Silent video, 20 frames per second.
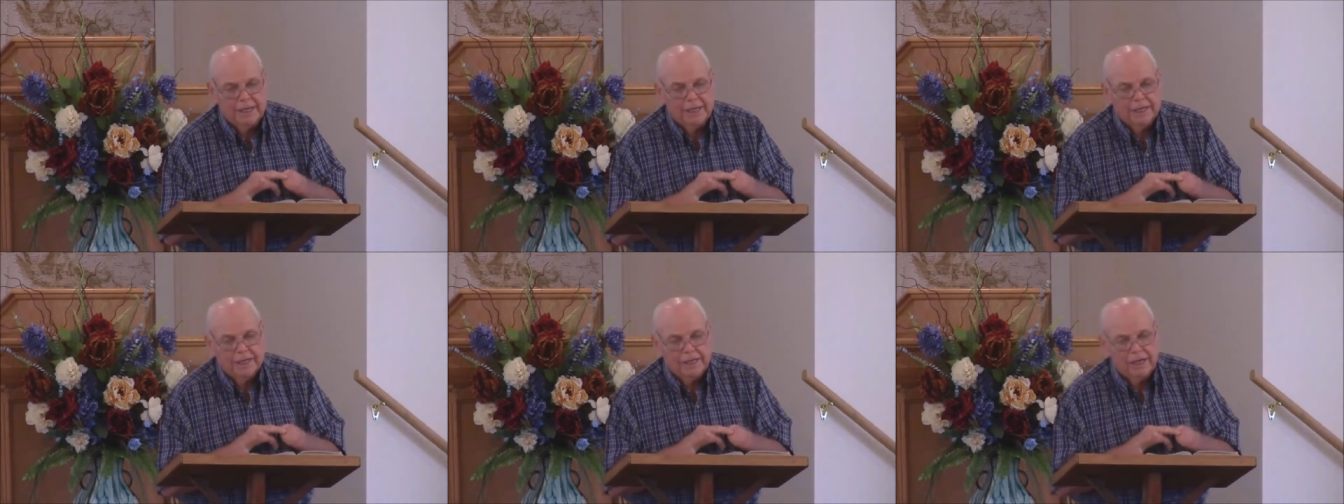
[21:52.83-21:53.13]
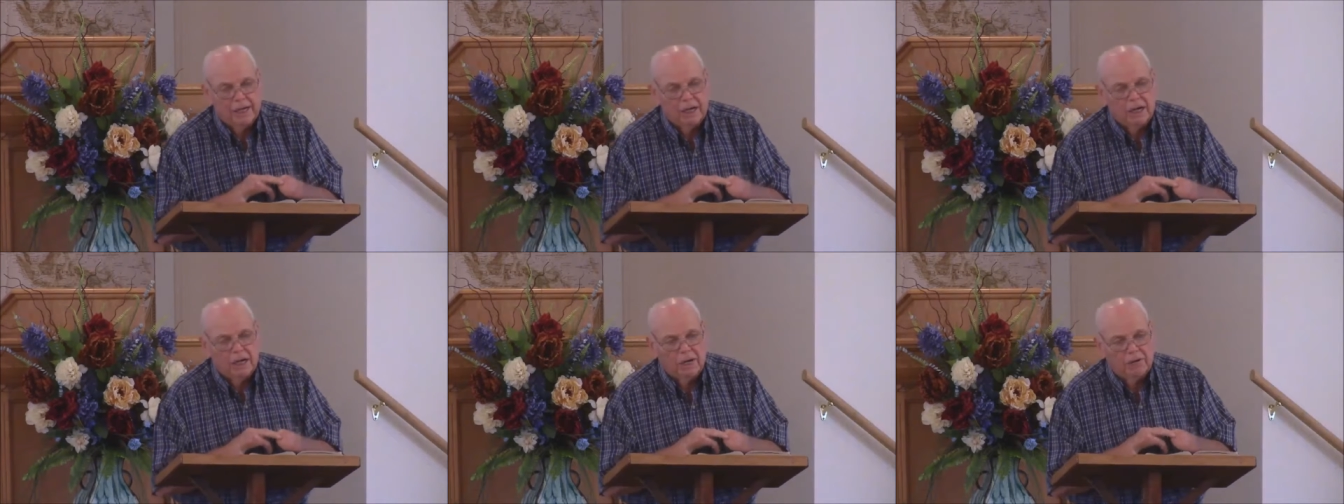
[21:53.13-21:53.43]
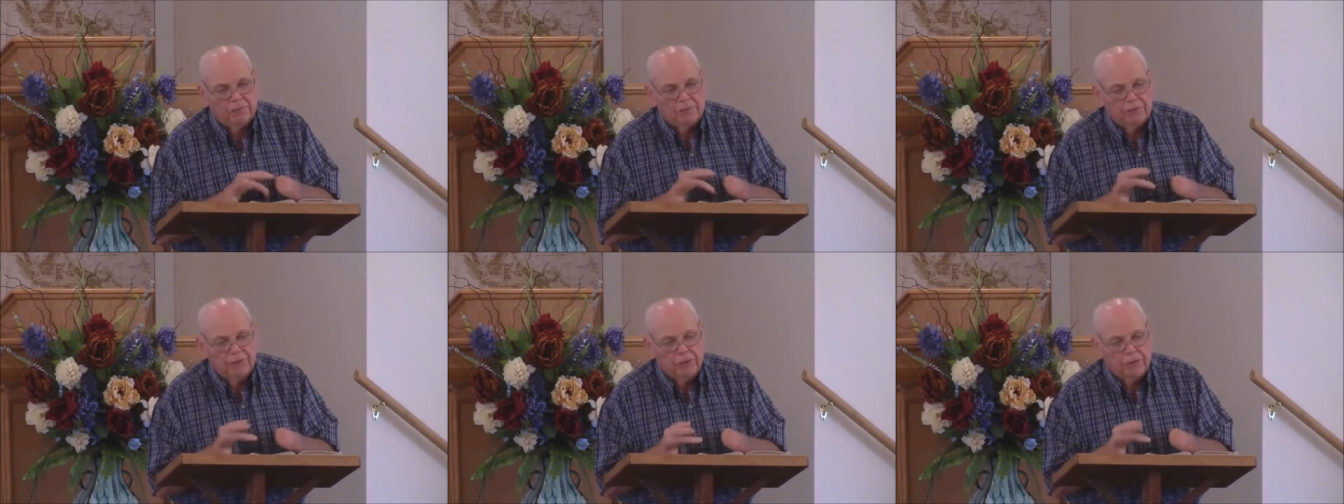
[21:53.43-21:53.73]

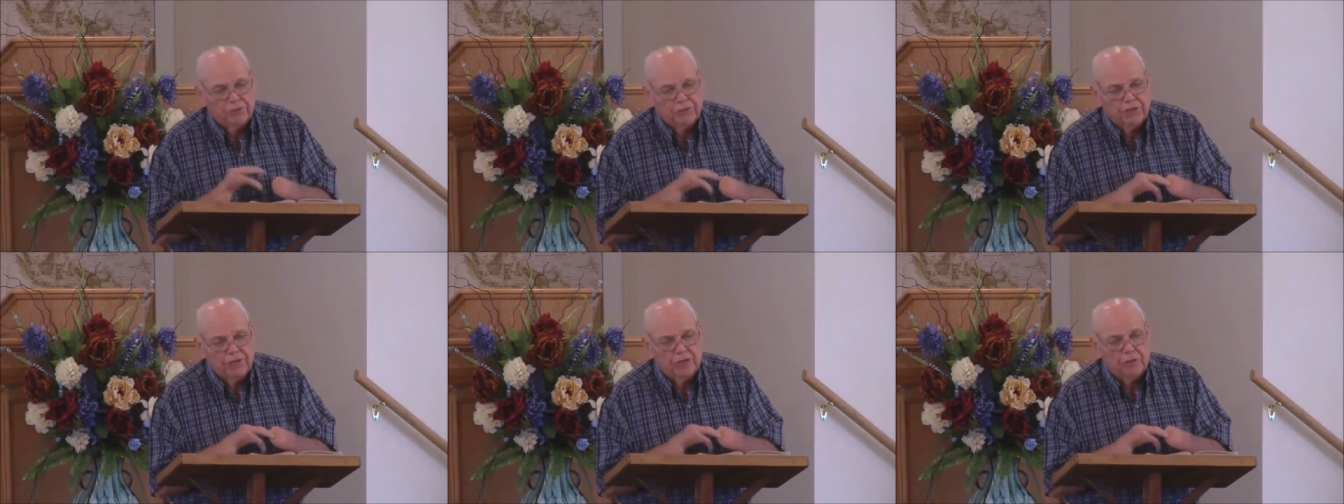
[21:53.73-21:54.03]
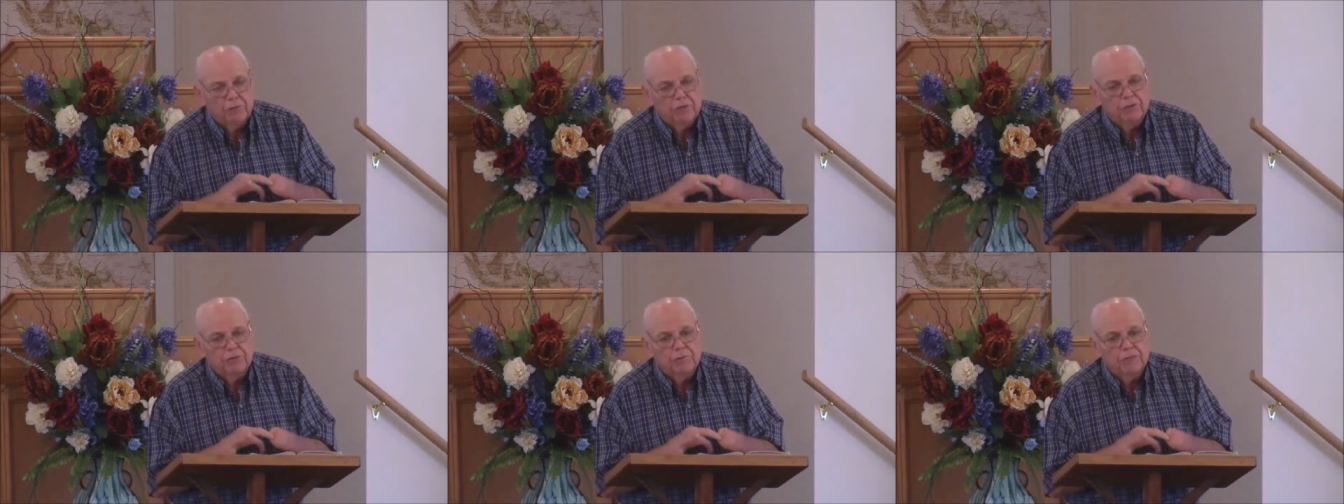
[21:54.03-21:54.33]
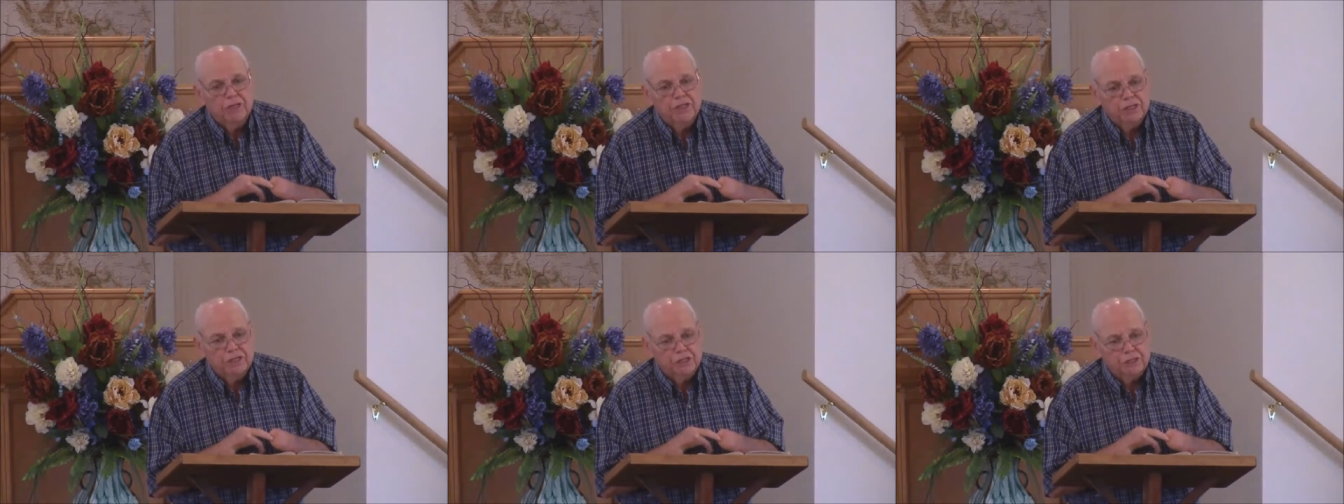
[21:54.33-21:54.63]
Now, you think with me
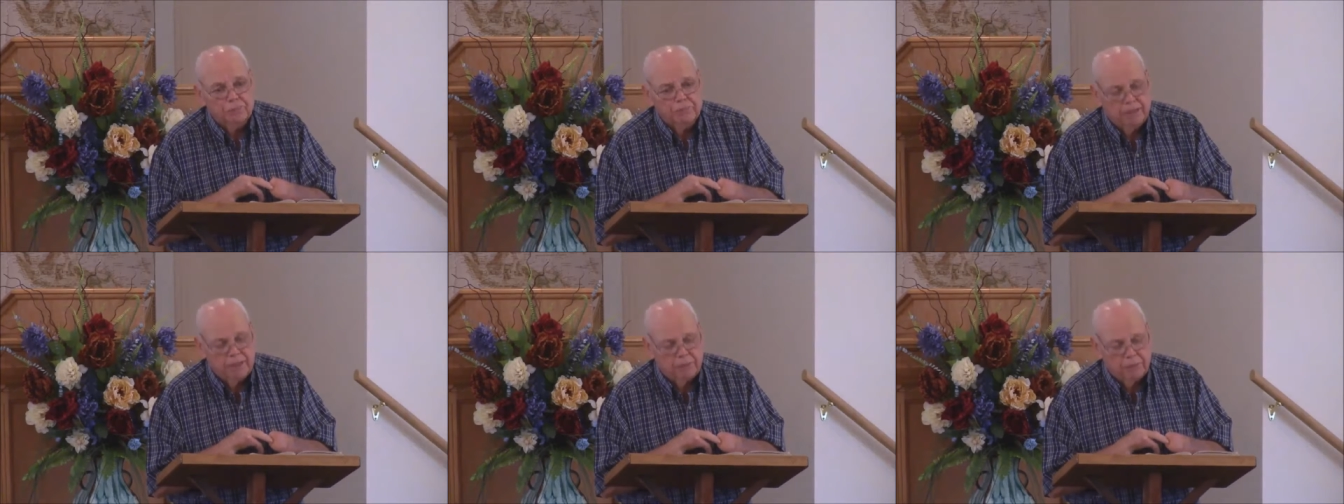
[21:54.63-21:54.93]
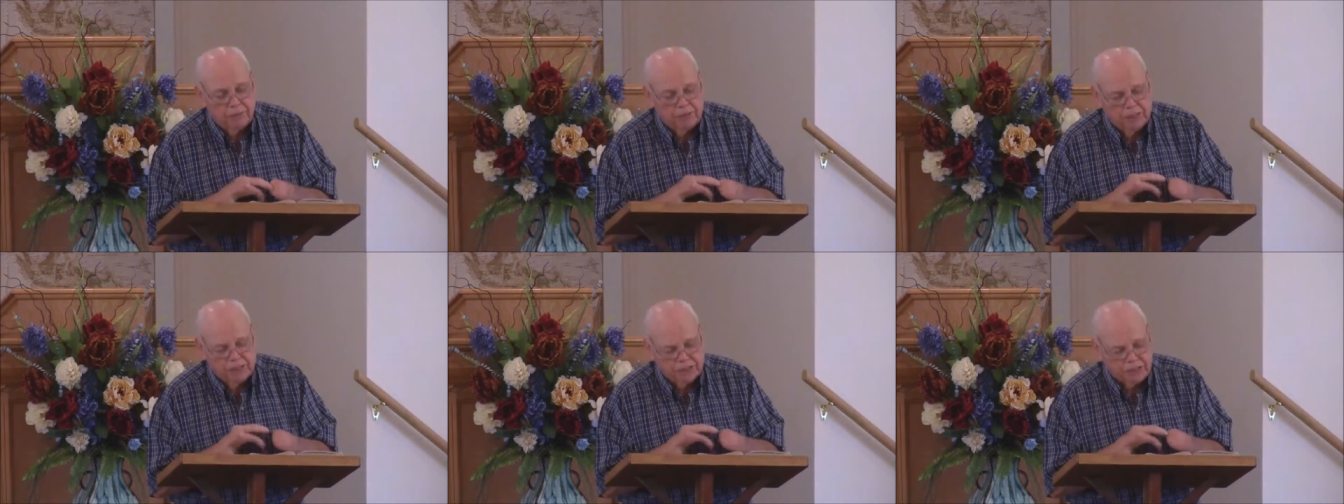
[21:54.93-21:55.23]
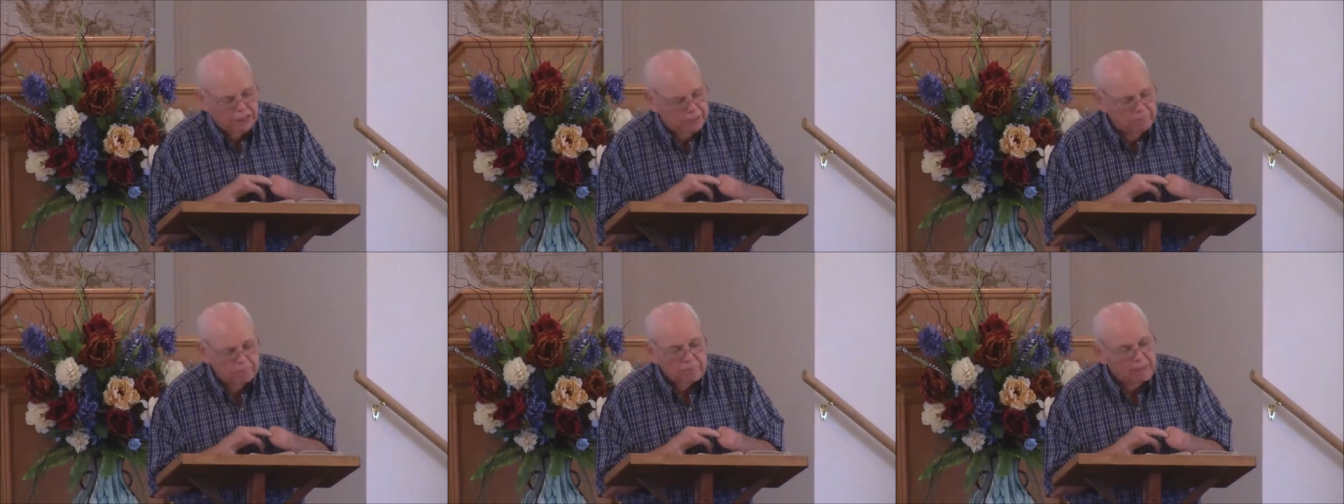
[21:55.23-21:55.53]
just a minute when he
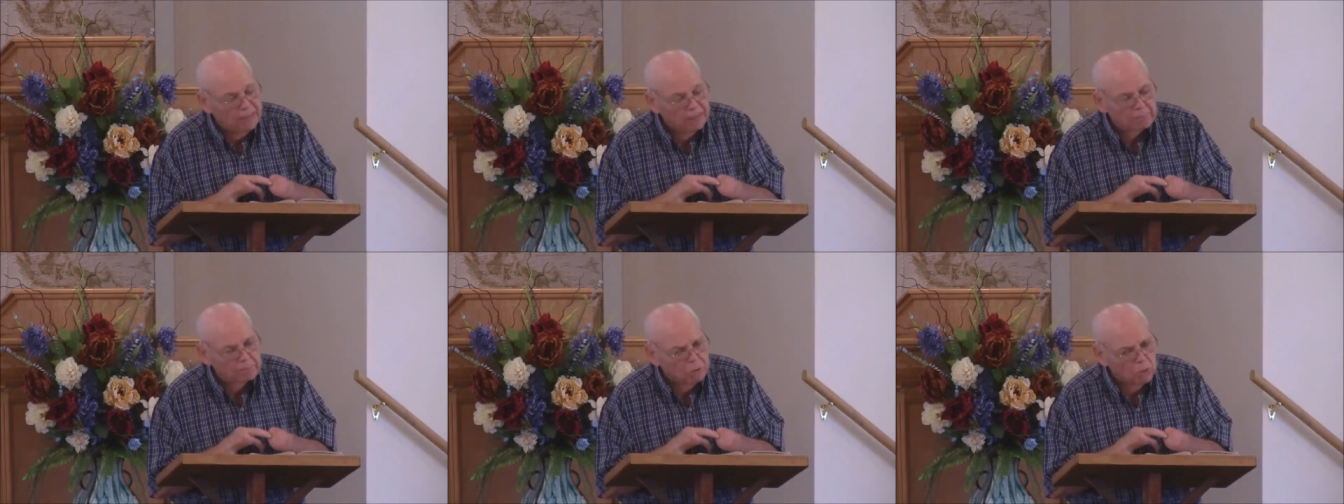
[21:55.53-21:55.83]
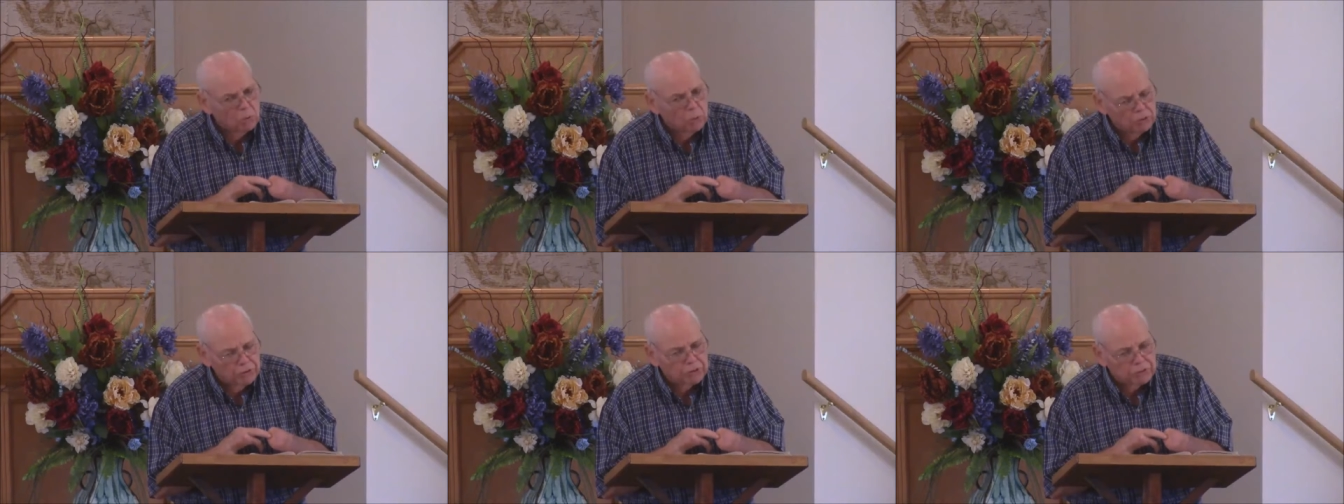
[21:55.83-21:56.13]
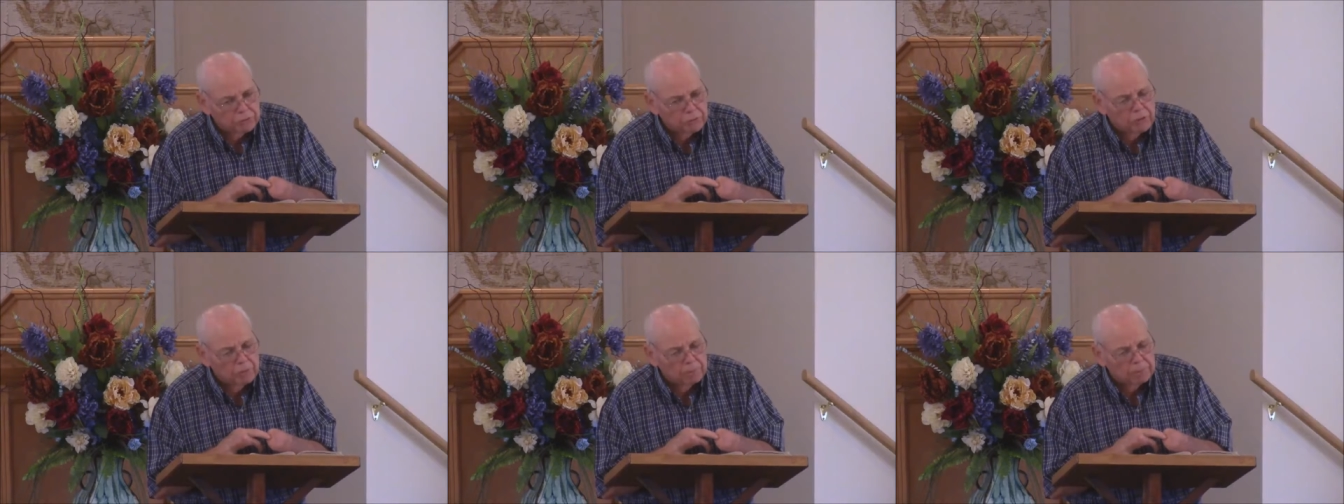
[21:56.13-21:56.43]
said about blowing the
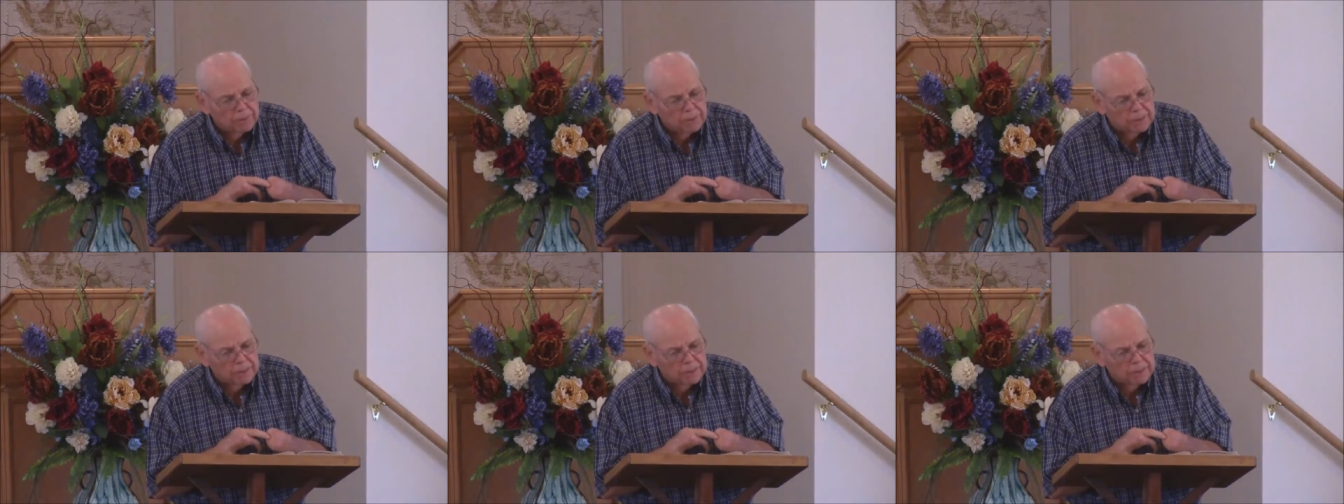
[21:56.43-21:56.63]
trumpet.